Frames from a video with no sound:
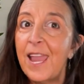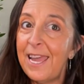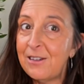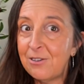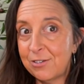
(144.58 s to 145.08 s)

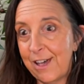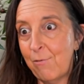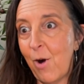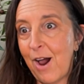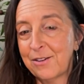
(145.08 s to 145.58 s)
angels have
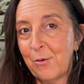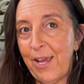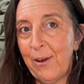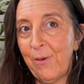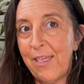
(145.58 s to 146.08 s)
walked
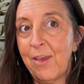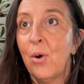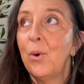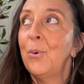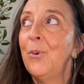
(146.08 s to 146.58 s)
away with,
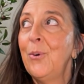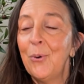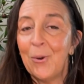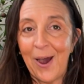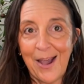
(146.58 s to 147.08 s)

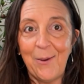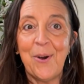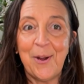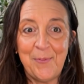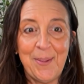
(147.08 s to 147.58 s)
ooh, I
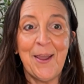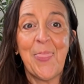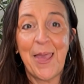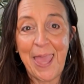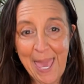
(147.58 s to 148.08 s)
want to be
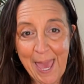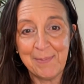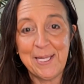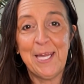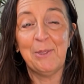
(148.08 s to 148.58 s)
on the cap
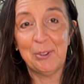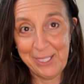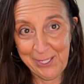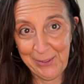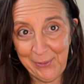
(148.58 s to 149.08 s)
table
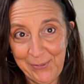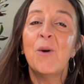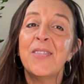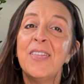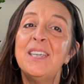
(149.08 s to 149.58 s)
too.
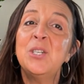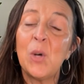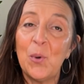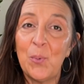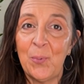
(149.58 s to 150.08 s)
What they
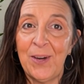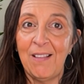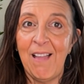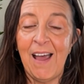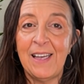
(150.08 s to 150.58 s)
don't
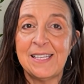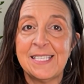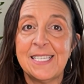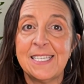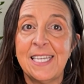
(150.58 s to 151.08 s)

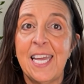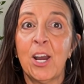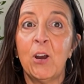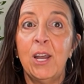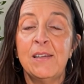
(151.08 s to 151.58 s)
realize is
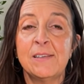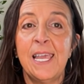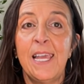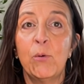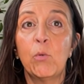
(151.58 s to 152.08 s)
there is
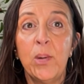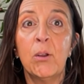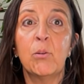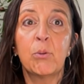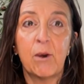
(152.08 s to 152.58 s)
a
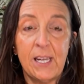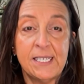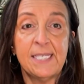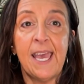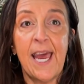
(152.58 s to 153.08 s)
real
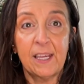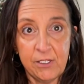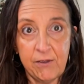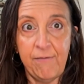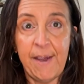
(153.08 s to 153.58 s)
price tag
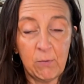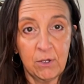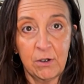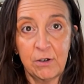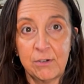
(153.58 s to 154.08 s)
to
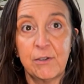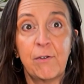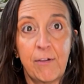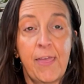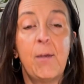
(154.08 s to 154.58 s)
founders
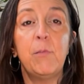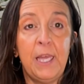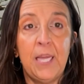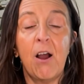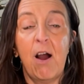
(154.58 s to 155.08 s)
for them
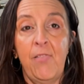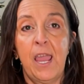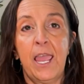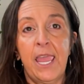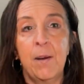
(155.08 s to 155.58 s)
being on
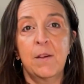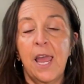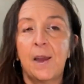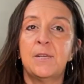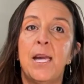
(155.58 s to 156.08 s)
that
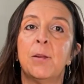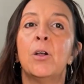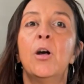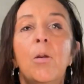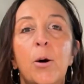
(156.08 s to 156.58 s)
cap table,
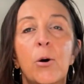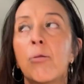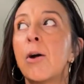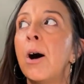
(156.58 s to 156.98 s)
both